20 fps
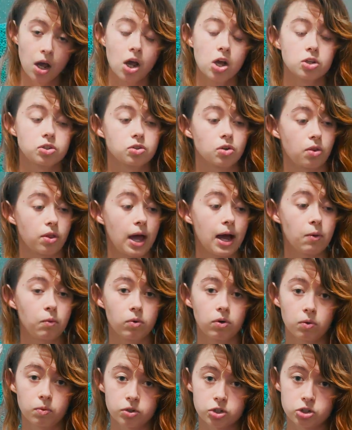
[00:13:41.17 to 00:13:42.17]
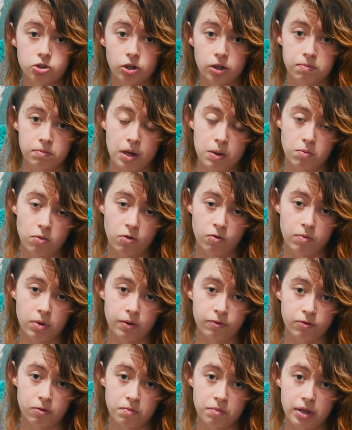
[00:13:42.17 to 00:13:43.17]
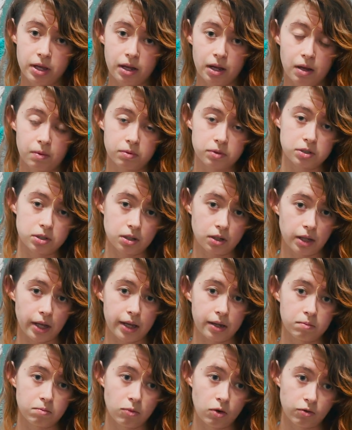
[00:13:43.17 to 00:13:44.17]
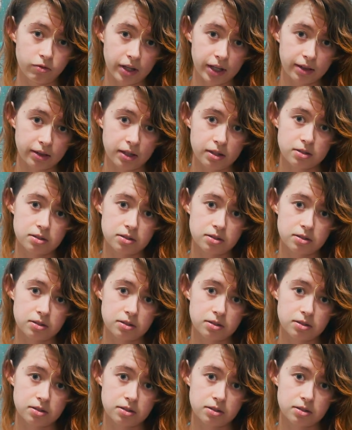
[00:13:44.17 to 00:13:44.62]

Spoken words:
So that will restrict my movement from being able to move like this.